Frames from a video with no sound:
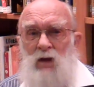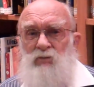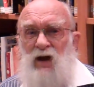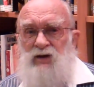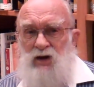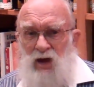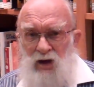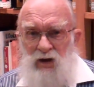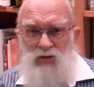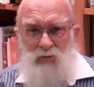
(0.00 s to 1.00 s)
by
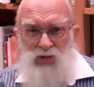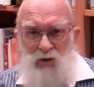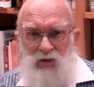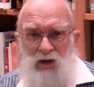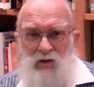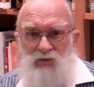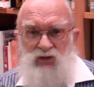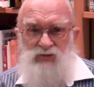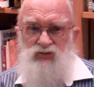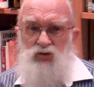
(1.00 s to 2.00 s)
denying the public
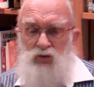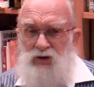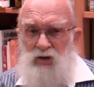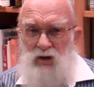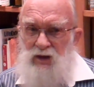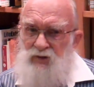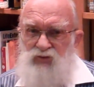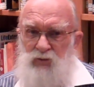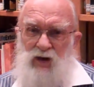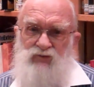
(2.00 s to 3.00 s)
this critical
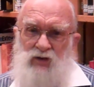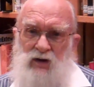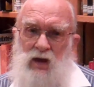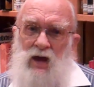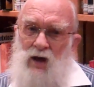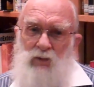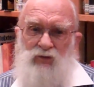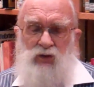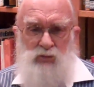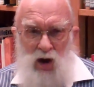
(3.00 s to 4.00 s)
information
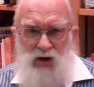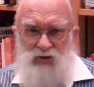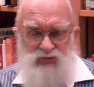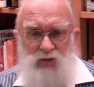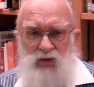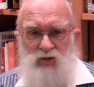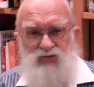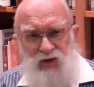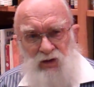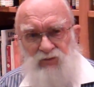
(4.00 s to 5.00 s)
about the products on their
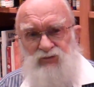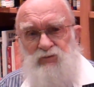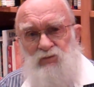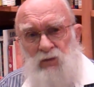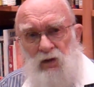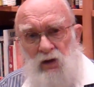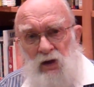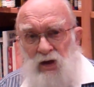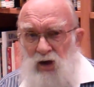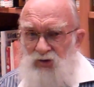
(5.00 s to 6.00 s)
shelves.
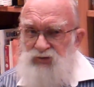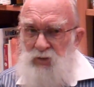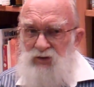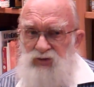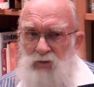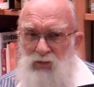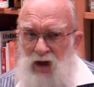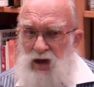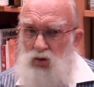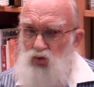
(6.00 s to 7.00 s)
Customers are
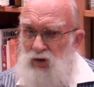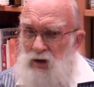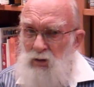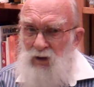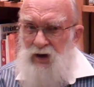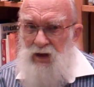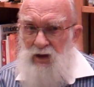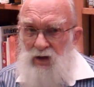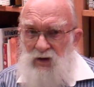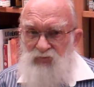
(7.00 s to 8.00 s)
paying real
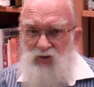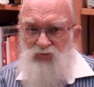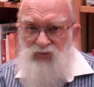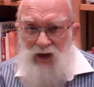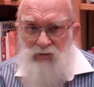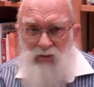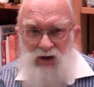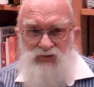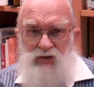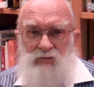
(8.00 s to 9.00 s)
money for fake
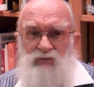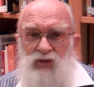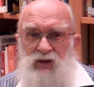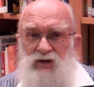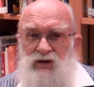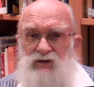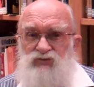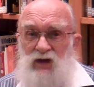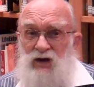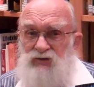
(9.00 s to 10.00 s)
medicine that
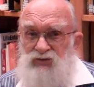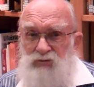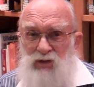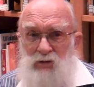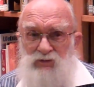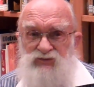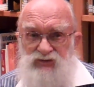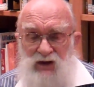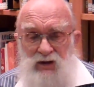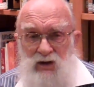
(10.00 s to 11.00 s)
leaves innocent people
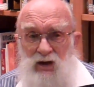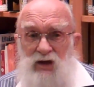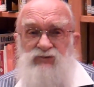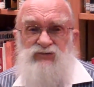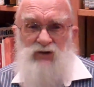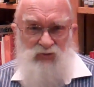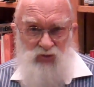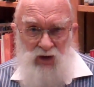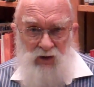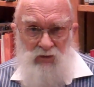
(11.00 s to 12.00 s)
sick and
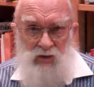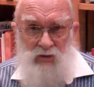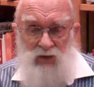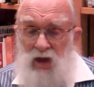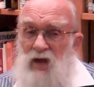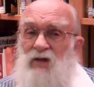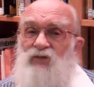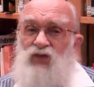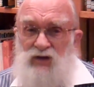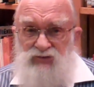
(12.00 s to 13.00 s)
suffering.
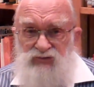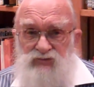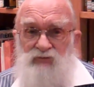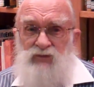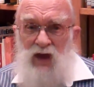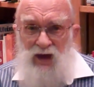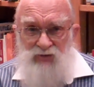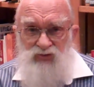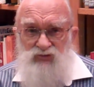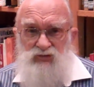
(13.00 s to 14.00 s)
This
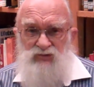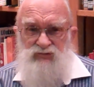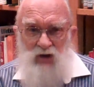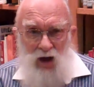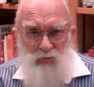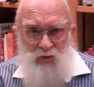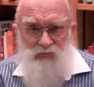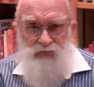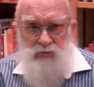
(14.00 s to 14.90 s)
has to stop.